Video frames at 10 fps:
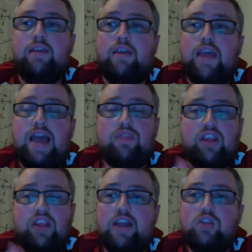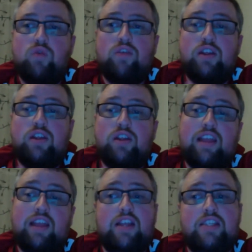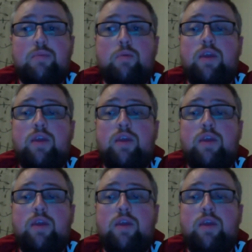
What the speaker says: and the guys over in Daily Fantasy MMA